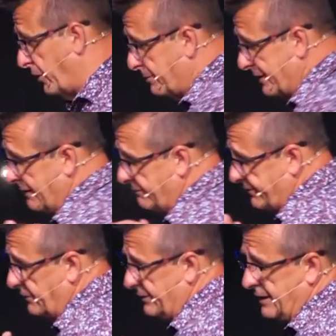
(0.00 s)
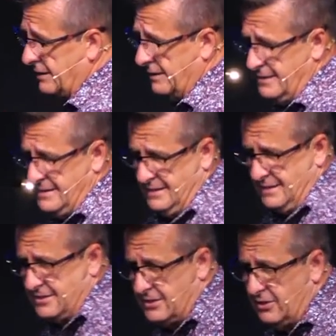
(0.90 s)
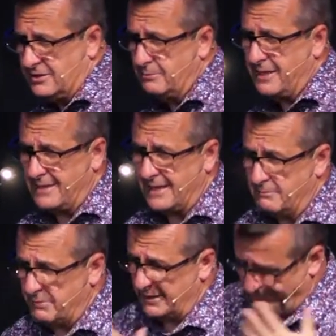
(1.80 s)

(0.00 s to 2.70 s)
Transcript: but I felt like, because, you know, sometimes I can be